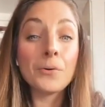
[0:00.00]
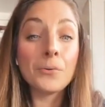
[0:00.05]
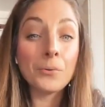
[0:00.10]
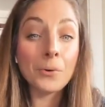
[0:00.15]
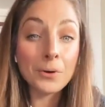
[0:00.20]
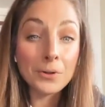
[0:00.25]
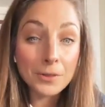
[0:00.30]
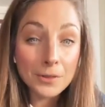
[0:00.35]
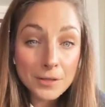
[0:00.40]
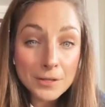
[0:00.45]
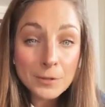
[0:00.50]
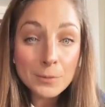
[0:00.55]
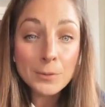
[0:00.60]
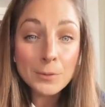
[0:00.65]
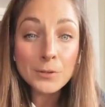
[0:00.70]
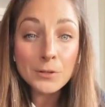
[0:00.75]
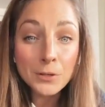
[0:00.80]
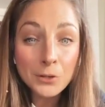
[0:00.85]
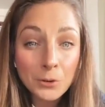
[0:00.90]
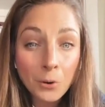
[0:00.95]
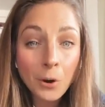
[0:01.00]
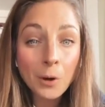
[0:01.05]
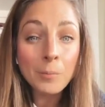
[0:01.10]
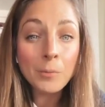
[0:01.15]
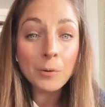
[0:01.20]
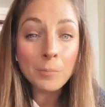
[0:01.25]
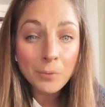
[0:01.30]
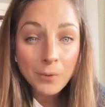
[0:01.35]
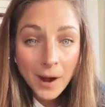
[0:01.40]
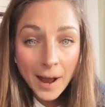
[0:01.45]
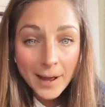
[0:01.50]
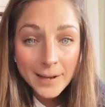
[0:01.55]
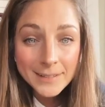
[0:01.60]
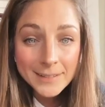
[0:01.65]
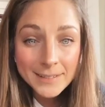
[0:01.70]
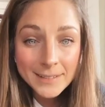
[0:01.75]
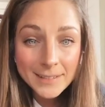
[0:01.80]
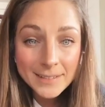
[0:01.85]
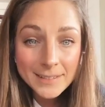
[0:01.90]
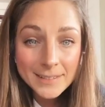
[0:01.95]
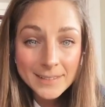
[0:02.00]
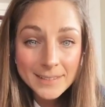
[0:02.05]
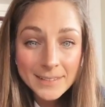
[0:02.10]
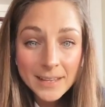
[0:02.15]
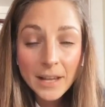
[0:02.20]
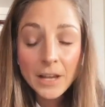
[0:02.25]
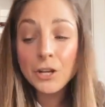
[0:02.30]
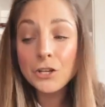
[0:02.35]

where this was a normal practice.